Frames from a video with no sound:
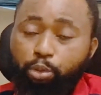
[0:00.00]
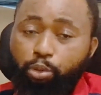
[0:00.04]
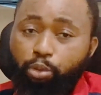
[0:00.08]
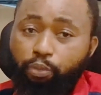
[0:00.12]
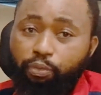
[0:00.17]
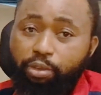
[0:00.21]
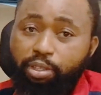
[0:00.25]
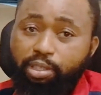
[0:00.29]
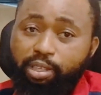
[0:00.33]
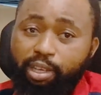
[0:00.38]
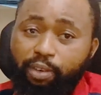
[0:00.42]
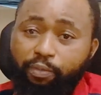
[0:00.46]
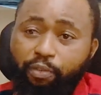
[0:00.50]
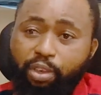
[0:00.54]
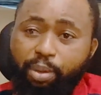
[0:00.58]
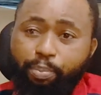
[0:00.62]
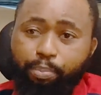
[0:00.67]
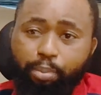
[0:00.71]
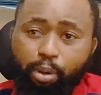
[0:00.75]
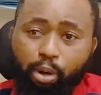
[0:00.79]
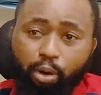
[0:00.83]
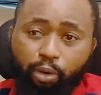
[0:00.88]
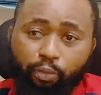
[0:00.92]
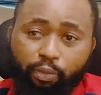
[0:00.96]
So vis-a-vis
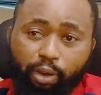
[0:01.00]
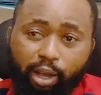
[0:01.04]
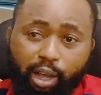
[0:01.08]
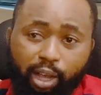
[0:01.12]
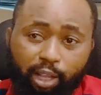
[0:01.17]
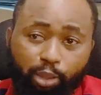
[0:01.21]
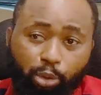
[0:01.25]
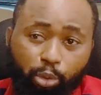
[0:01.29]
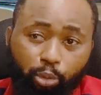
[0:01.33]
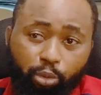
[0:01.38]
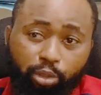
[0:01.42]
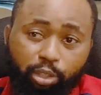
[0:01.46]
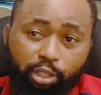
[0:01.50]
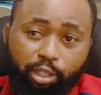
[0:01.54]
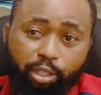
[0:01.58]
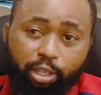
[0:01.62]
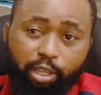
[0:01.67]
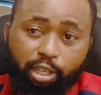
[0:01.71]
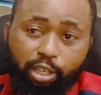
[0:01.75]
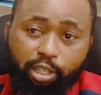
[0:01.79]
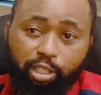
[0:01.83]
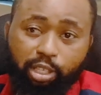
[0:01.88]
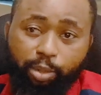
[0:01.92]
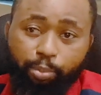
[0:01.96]
power of attorney,
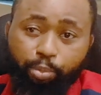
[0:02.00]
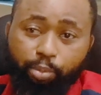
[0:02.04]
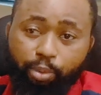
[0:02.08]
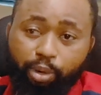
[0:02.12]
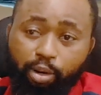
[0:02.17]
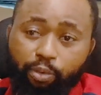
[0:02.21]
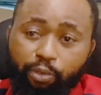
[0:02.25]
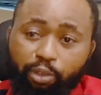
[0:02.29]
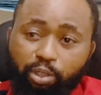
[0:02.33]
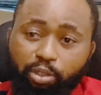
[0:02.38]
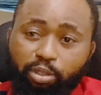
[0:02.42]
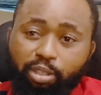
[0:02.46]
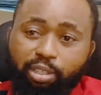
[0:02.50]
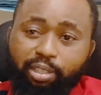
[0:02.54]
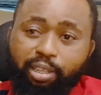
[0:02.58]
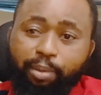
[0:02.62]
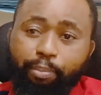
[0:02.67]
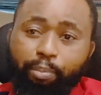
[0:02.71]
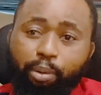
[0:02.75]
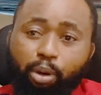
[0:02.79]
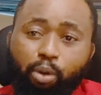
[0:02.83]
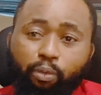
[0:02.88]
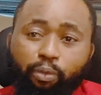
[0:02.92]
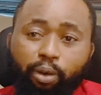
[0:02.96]
the power of attorney is a
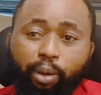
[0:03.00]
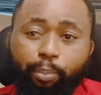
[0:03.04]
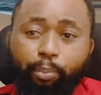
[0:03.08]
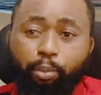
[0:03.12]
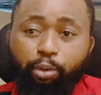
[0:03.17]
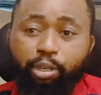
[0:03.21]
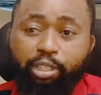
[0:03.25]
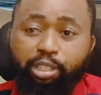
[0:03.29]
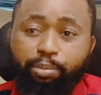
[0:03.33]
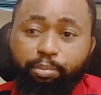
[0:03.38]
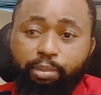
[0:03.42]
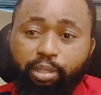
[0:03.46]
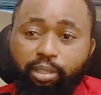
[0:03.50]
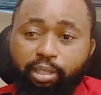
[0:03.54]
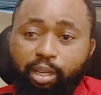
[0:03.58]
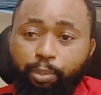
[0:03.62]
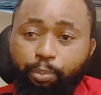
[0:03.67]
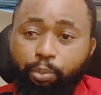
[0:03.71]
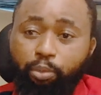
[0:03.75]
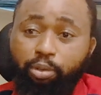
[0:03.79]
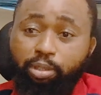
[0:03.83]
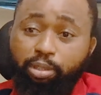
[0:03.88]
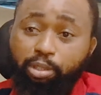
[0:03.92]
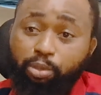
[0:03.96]
power of appointment,
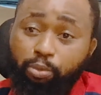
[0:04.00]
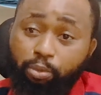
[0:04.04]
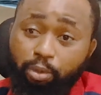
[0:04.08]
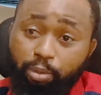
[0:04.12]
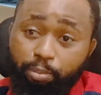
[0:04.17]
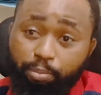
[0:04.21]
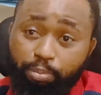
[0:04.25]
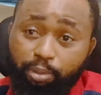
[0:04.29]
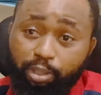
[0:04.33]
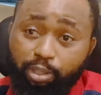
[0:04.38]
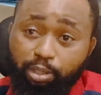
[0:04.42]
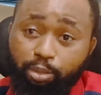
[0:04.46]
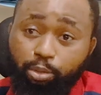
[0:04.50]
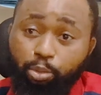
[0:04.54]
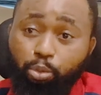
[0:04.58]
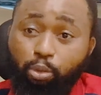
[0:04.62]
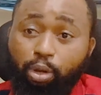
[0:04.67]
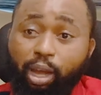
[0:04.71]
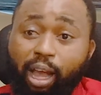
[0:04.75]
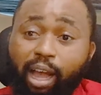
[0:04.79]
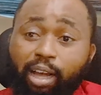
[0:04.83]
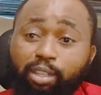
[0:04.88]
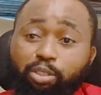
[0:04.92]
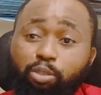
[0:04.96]
appointing one person to
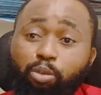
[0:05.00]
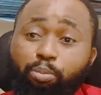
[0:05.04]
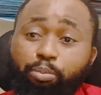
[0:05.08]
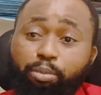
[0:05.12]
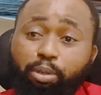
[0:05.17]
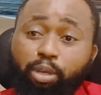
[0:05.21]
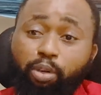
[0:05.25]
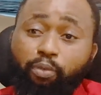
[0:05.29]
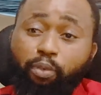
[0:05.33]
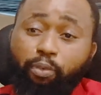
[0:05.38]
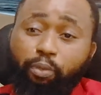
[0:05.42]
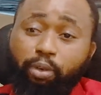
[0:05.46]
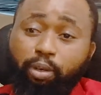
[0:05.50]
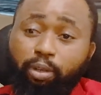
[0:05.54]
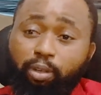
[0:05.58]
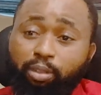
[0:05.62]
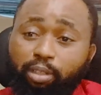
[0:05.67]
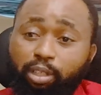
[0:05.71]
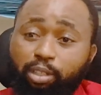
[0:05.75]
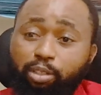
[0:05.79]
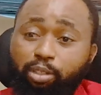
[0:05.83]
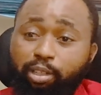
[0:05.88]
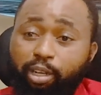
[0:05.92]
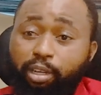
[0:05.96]
act on behalf of
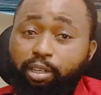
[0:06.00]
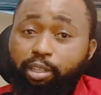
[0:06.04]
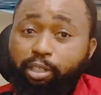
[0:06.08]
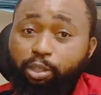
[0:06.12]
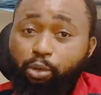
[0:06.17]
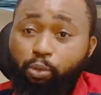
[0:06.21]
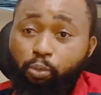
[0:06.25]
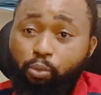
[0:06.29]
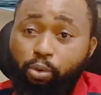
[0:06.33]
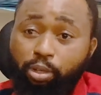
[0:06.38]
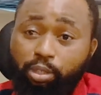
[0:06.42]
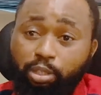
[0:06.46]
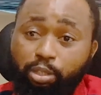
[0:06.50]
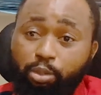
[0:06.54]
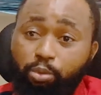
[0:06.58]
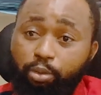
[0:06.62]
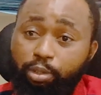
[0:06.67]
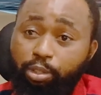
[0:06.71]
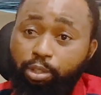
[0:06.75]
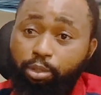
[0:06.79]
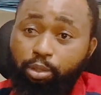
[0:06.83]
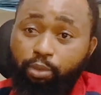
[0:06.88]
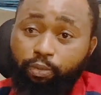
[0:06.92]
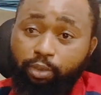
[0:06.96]
another. It can't equate it to a
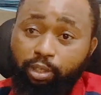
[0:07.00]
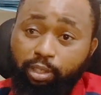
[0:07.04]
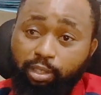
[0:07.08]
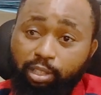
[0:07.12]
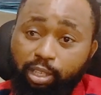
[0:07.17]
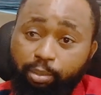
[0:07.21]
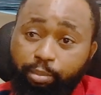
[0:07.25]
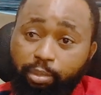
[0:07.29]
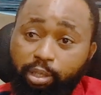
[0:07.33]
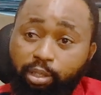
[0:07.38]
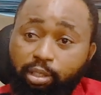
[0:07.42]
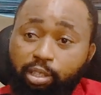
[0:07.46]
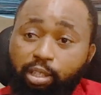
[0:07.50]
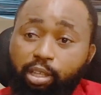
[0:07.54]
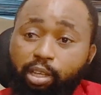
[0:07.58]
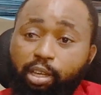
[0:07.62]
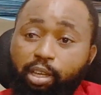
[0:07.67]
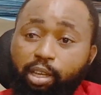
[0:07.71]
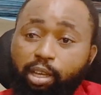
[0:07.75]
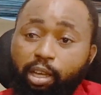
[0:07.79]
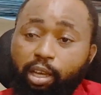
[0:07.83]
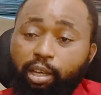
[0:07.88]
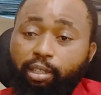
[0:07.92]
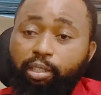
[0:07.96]
deed of assignment.
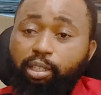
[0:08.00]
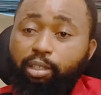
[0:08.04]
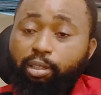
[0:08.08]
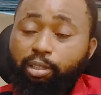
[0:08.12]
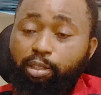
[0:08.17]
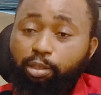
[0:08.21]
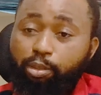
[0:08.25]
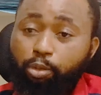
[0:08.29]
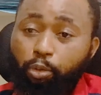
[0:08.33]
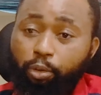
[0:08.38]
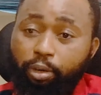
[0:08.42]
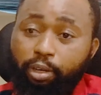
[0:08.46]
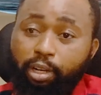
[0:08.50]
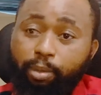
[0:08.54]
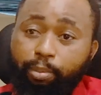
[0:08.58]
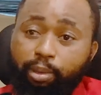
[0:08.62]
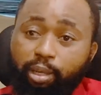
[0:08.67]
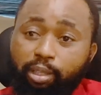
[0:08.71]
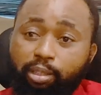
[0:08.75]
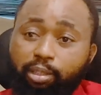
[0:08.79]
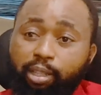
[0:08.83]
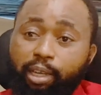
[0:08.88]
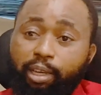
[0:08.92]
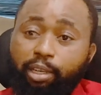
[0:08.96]
And then talking
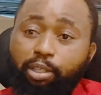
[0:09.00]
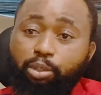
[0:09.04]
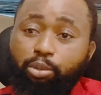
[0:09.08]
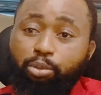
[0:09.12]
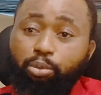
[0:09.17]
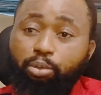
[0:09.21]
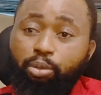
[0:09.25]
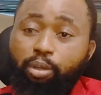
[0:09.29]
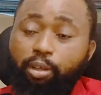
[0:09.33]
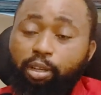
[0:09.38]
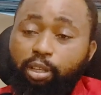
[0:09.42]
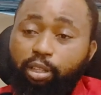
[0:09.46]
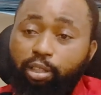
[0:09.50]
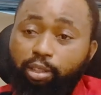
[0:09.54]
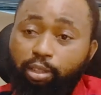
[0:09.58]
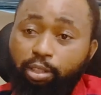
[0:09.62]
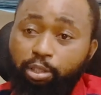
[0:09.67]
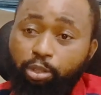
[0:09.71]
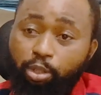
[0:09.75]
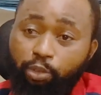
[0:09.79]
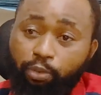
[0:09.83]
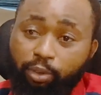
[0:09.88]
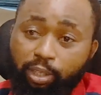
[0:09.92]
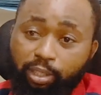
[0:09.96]
about title,
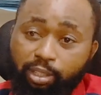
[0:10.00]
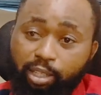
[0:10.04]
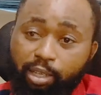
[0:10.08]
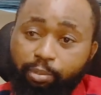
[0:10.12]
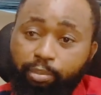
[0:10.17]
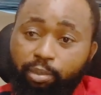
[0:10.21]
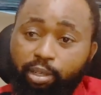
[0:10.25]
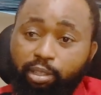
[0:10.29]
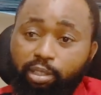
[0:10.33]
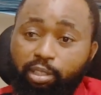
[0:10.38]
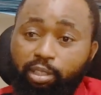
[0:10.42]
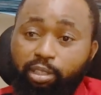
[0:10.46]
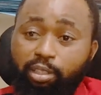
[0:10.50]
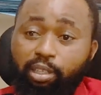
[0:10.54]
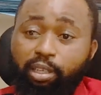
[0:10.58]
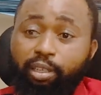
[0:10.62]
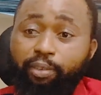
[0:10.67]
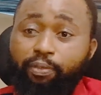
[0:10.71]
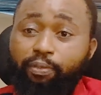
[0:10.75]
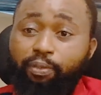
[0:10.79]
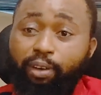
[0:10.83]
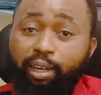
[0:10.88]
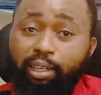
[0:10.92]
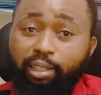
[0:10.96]
deed of assignment is a
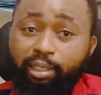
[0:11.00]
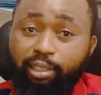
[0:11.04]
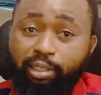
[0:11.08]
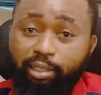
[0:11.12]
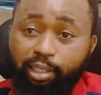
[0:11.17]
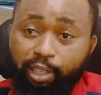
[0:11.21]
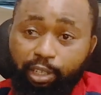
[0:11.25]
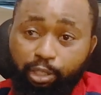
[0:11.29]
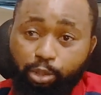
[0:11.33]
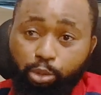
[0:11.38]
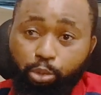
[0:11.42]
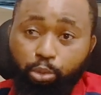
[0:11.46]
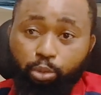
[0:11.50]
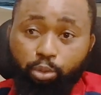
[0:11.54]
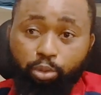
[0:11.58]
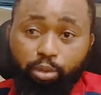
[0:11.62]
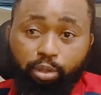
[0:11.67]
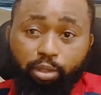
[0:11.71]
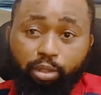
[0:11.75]
valid title.